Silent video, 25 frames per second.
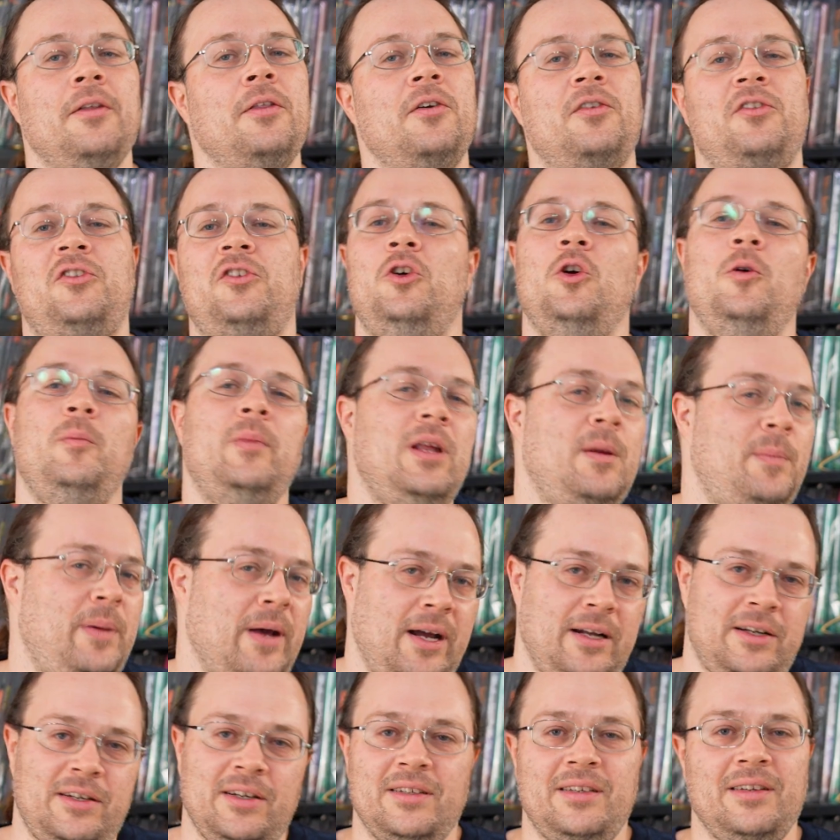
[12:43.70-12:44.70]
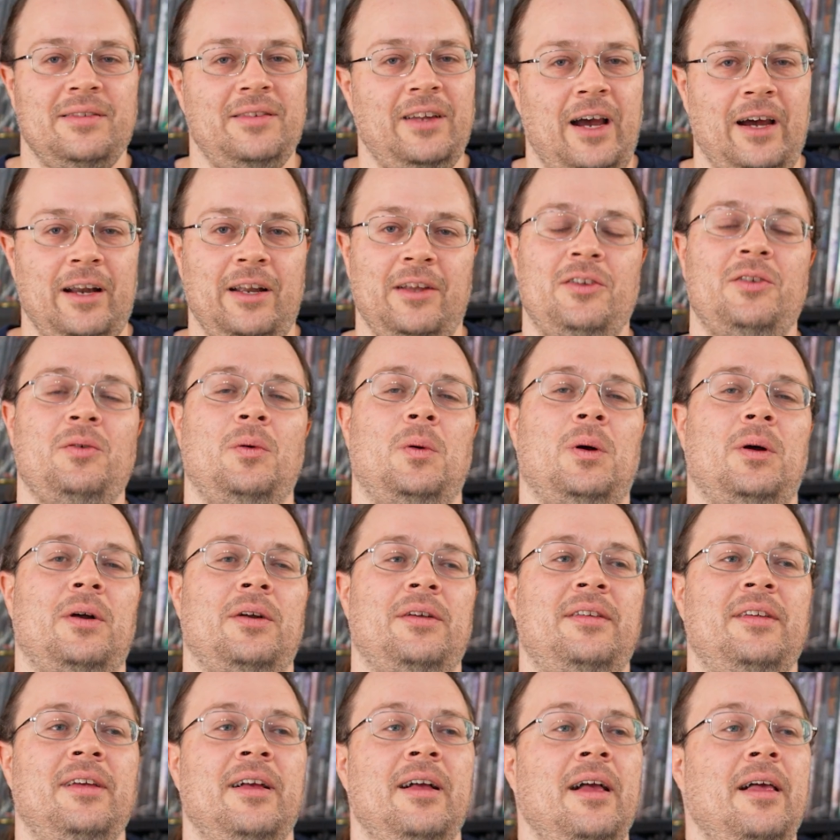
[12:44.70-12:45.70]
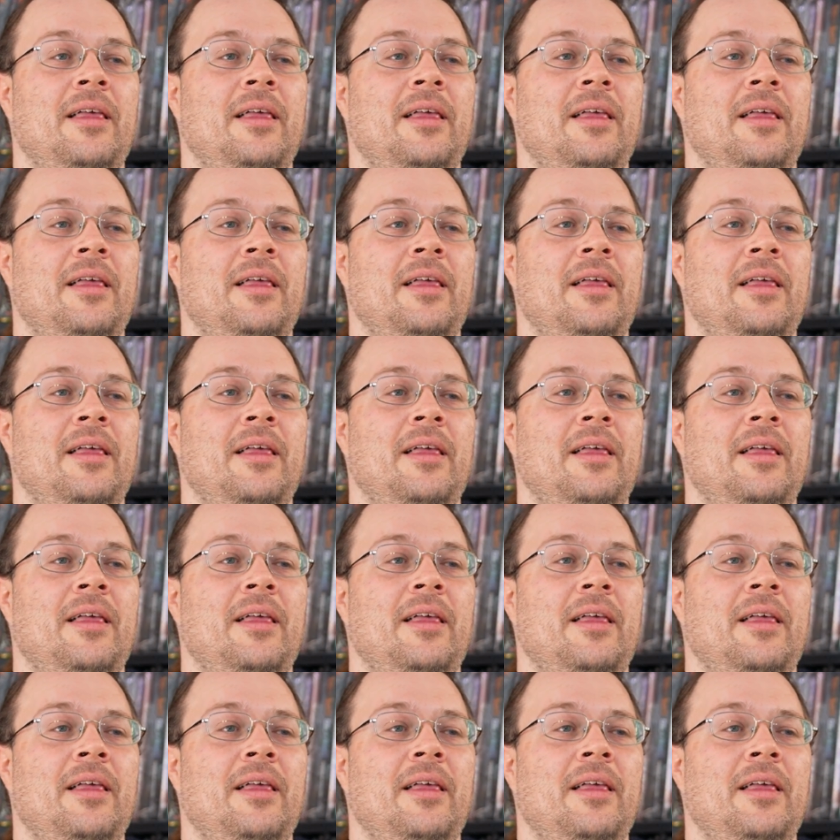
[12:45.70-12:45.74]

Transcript: too many pages of dinosaurs.